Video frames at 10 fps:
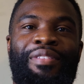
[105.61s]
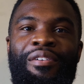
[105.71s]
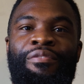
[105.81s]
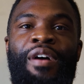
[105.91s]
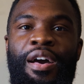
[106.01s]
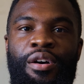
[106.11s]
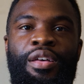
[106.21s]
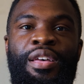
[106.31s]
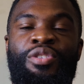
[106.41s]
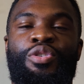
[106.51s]
that fire
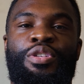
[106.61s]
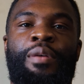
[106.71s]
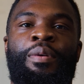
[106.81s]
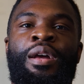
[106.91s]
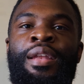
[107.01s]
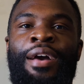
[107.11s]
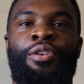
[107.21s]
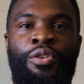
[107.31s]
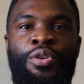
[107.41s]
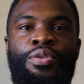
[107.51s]
in your stomach like
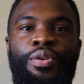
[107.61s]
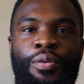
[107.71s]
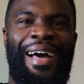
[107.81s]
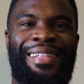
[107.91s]
you used to.